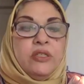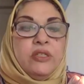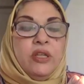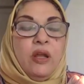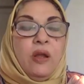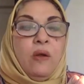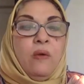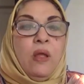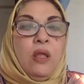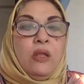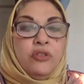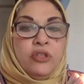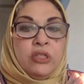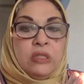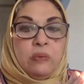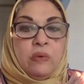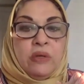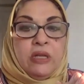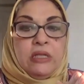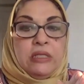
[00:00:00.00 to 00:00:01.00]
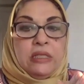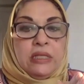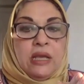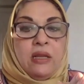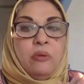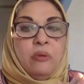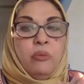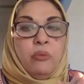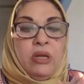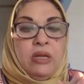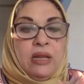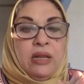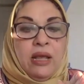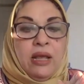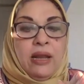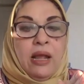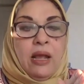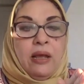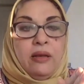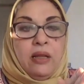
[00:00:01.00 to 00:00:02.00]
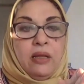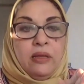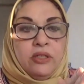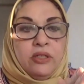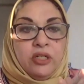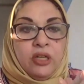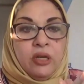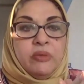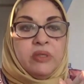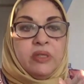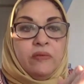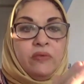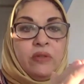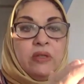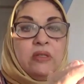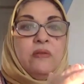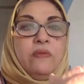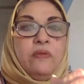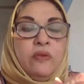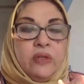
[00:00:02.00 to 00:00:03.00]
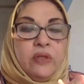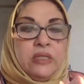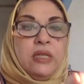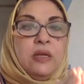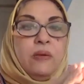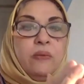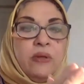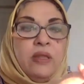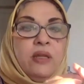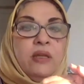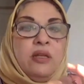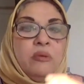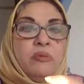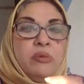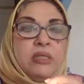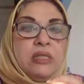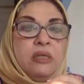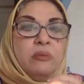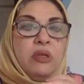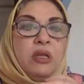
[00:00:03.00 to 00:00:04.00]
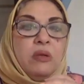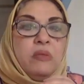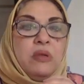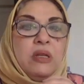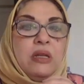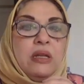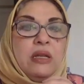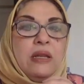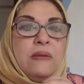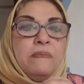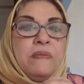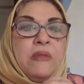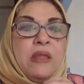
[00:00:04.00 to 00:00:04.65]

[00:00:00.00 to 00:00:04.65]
So just wanted to kind of bring that out in terms of the diversity within the Muslim community.